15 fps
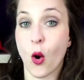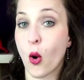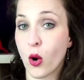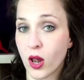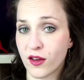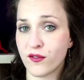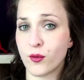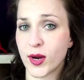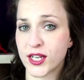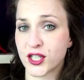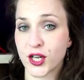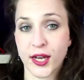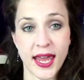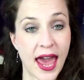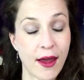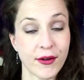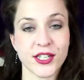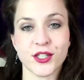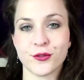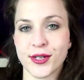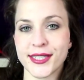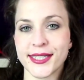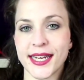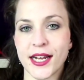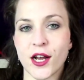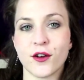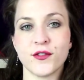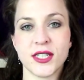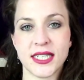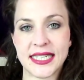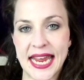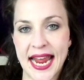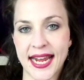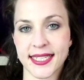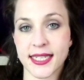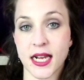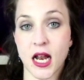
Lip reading: all of which are characteristic of today's